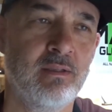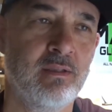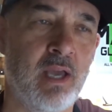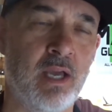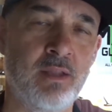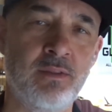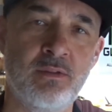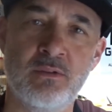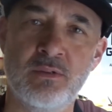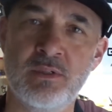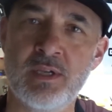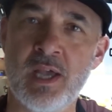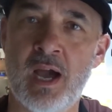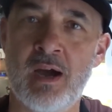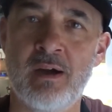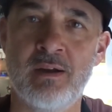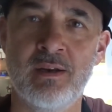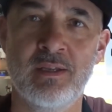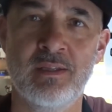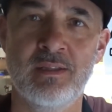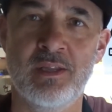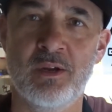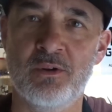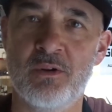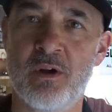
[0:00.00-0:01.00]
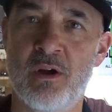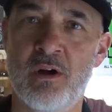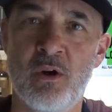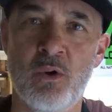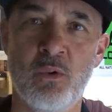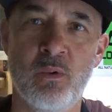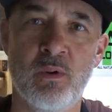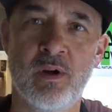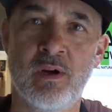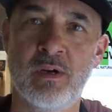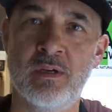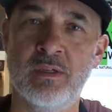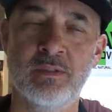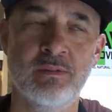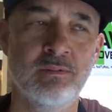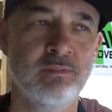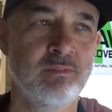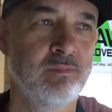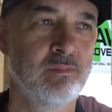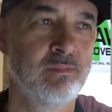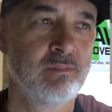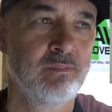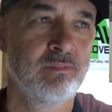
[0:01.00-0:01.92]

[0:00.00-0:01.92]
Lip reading: Kendall County, they're all wearing